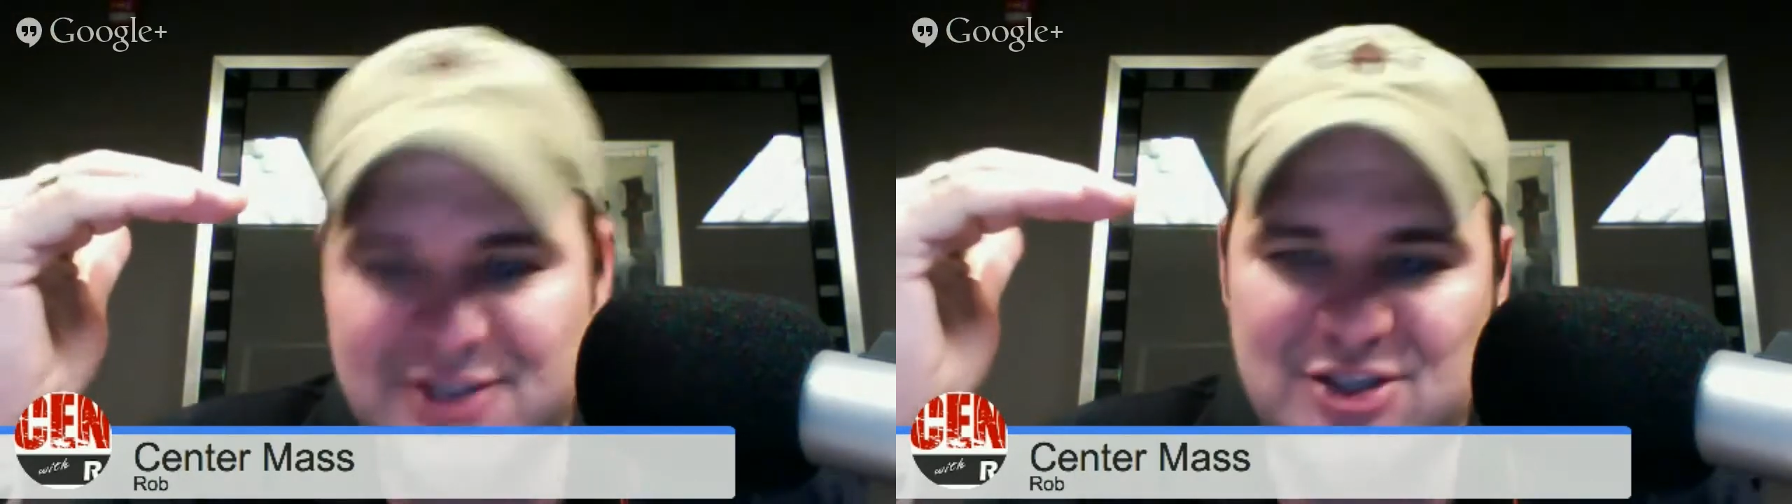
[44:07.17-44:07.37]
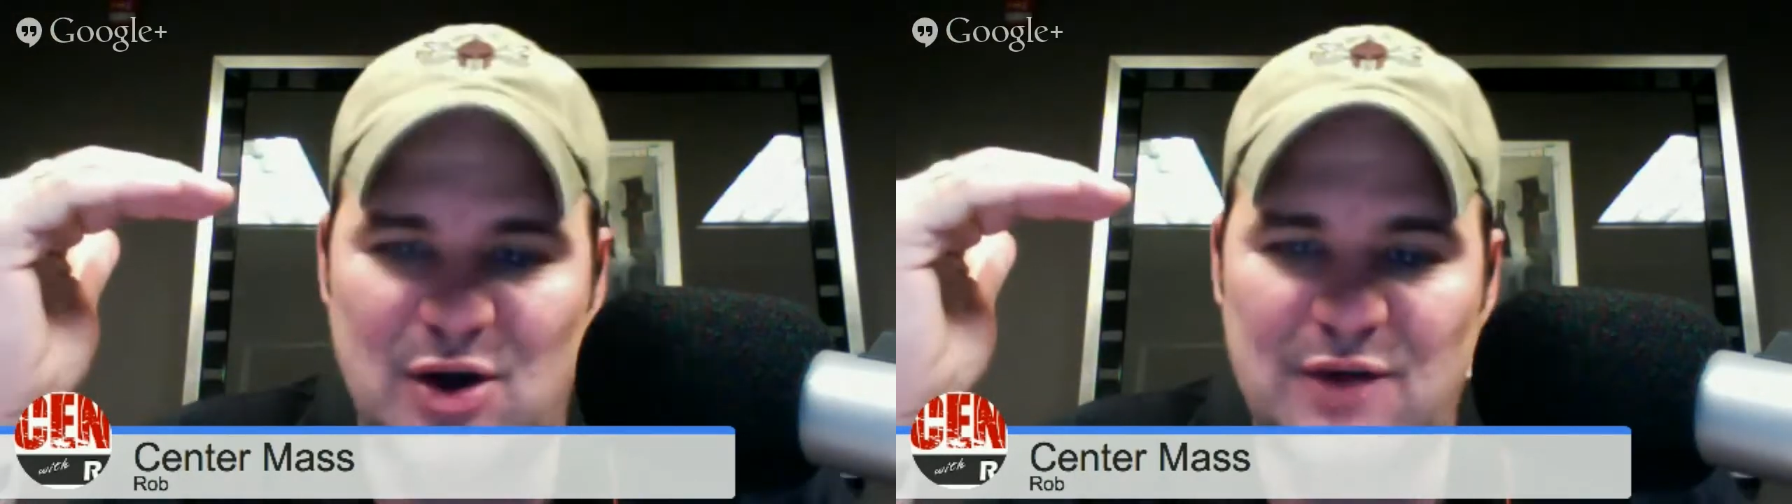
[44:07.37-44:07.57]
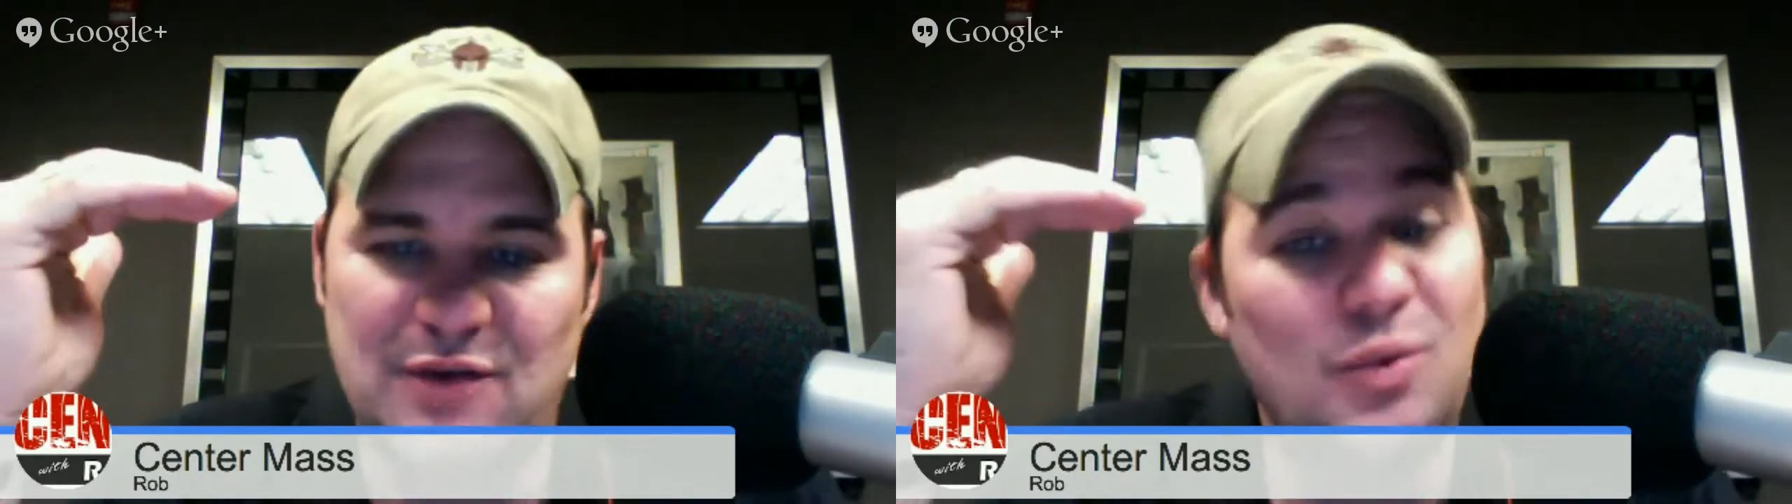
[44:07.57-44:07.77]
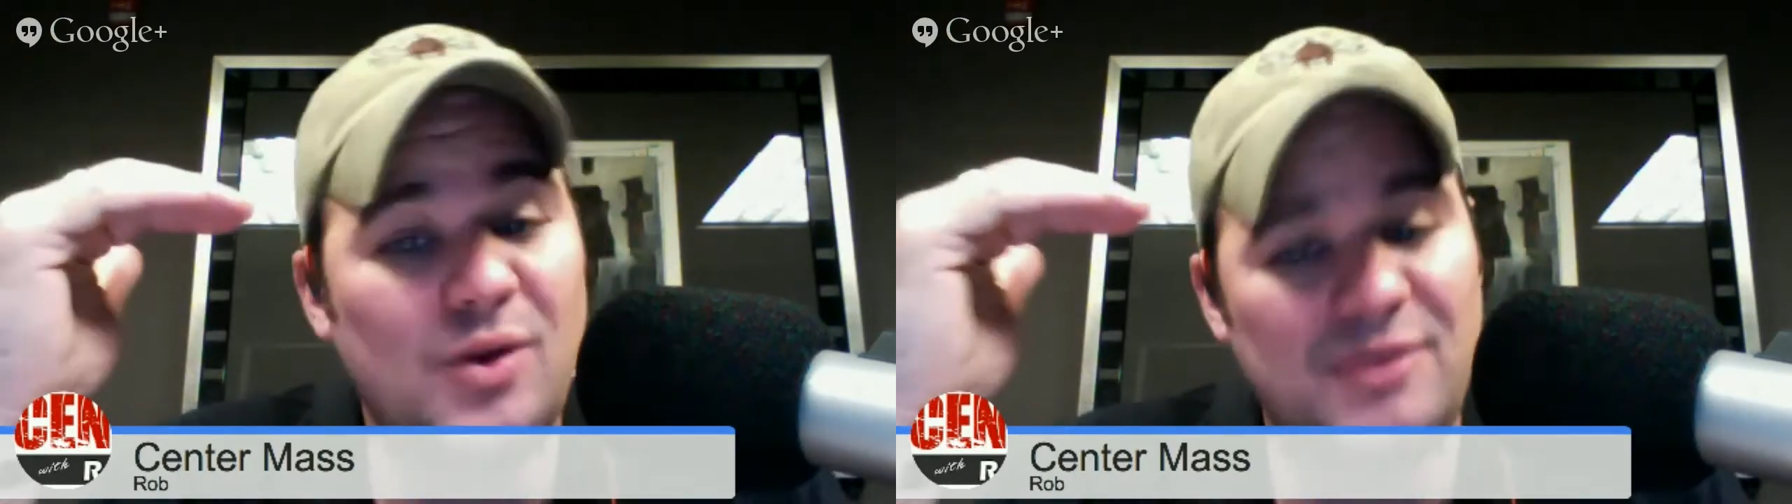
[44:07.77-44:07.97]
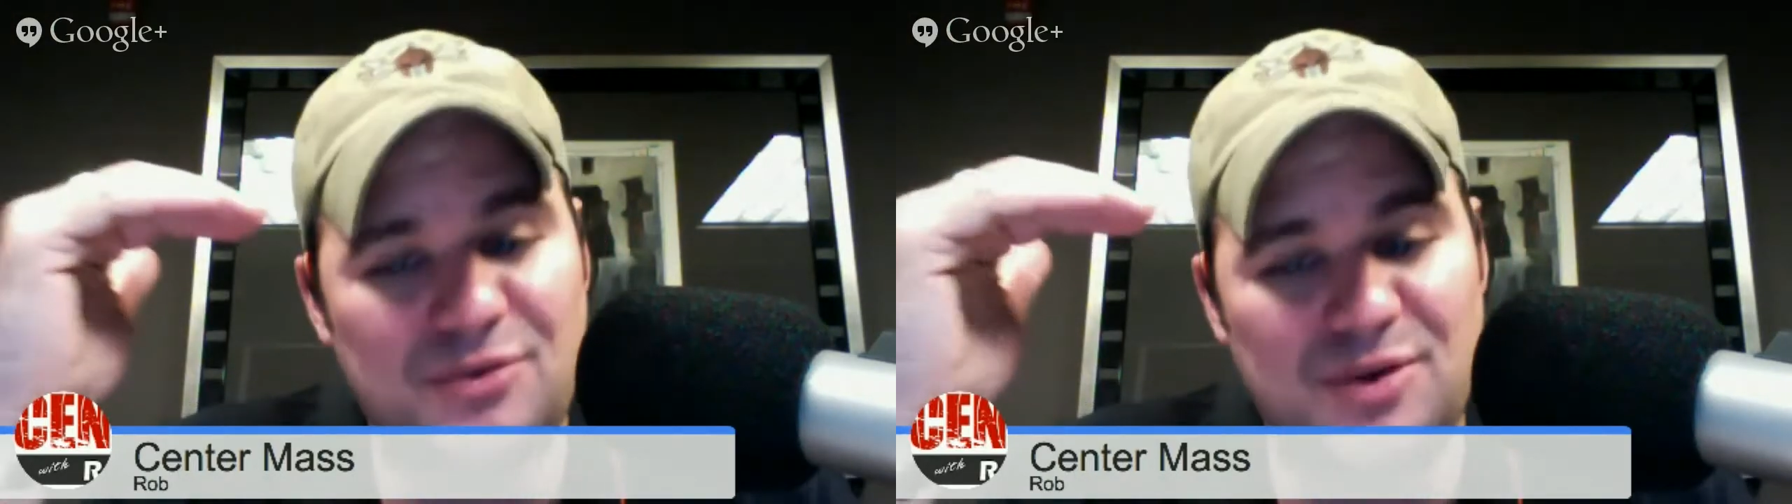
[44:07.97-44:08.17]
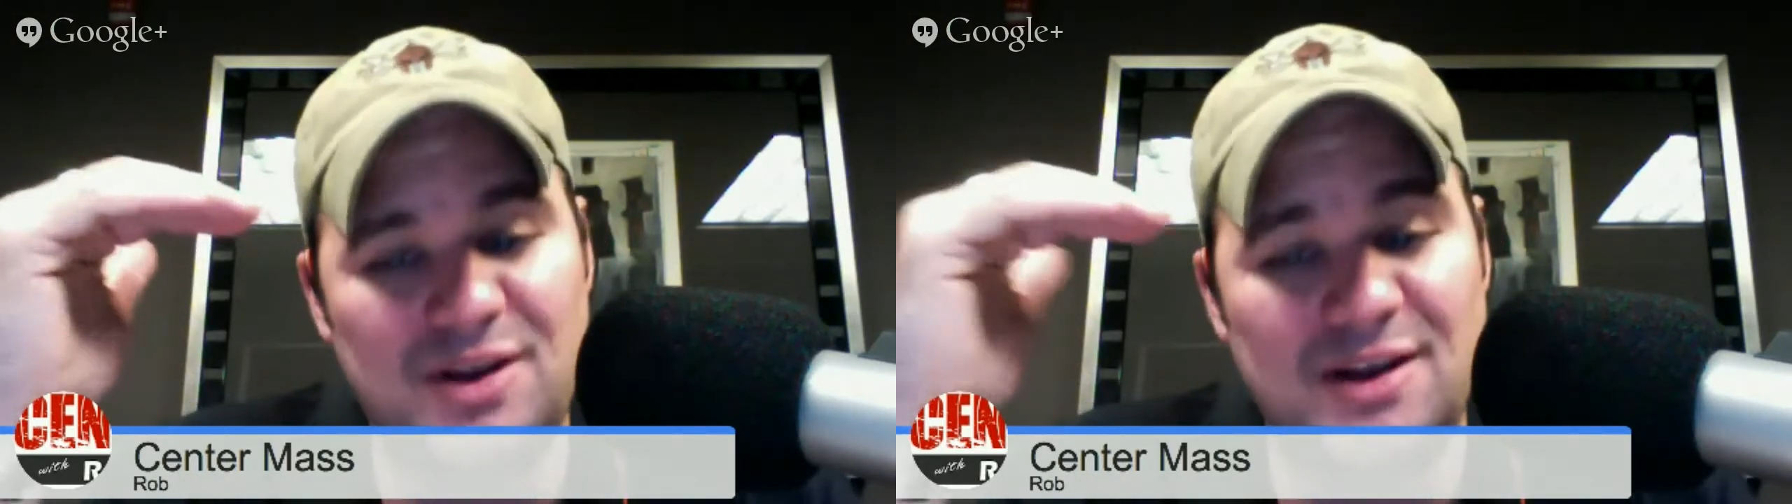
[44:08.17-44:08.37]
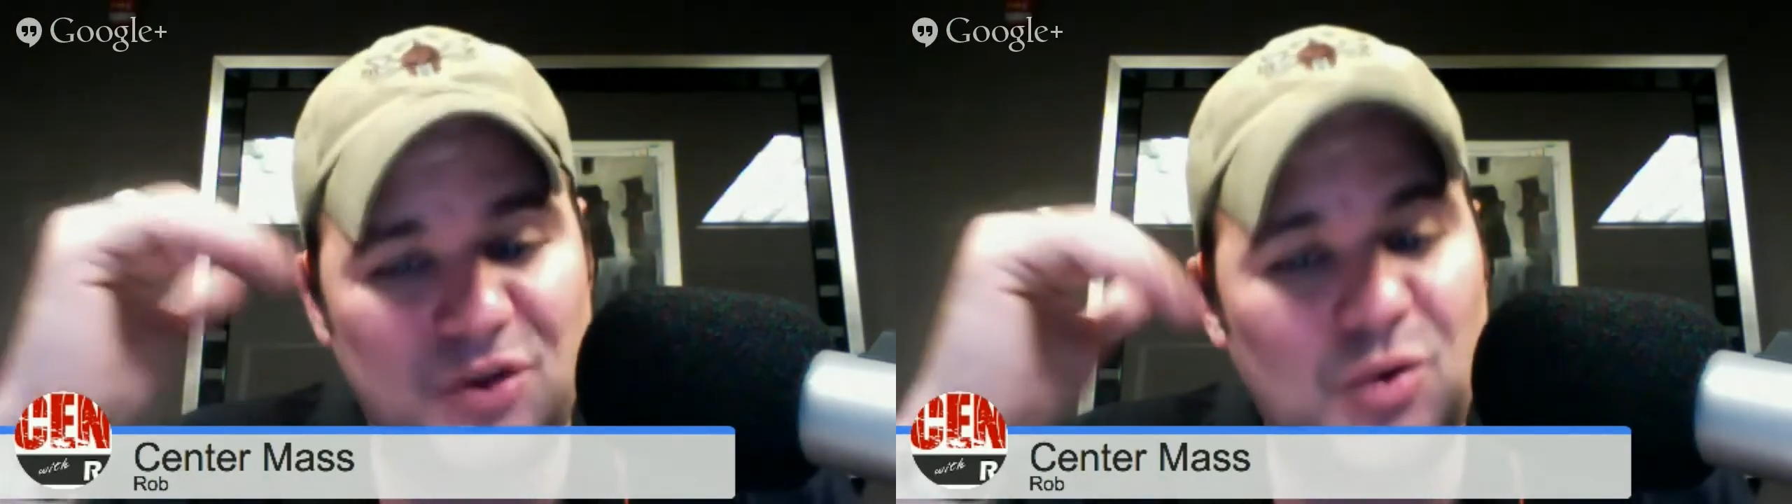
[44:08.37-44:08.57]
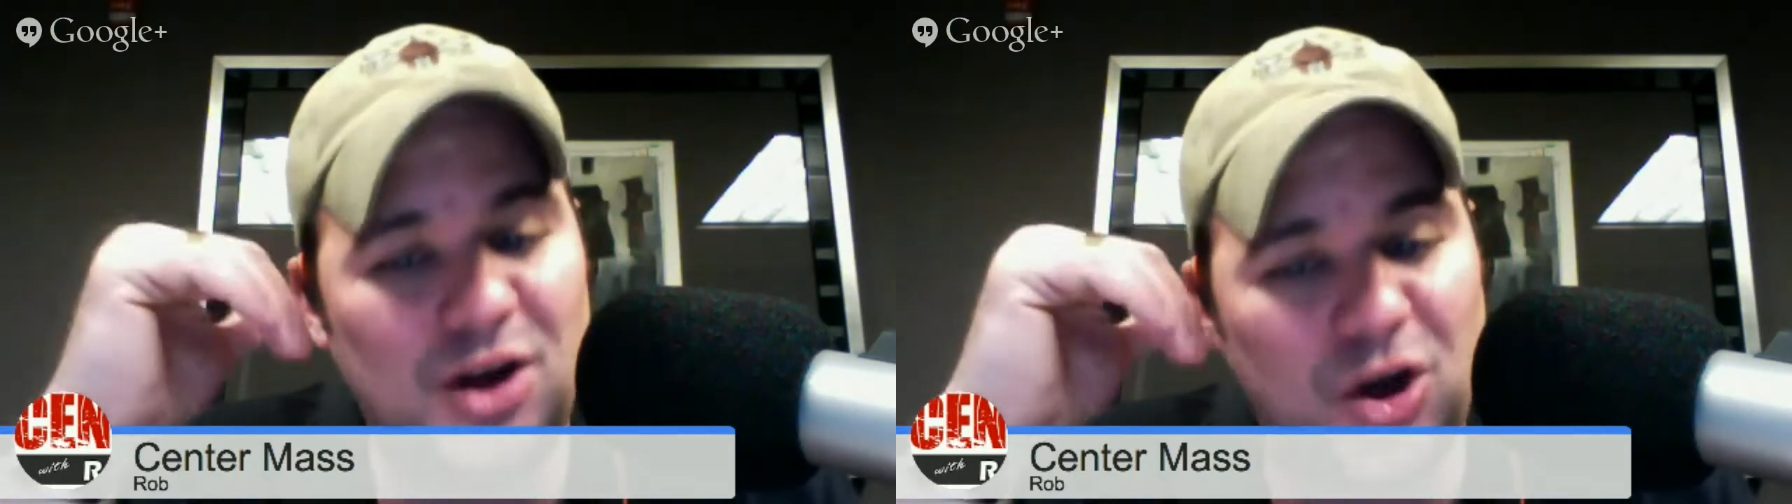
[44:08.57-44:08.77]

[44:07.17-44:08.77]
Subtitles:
And so if you want to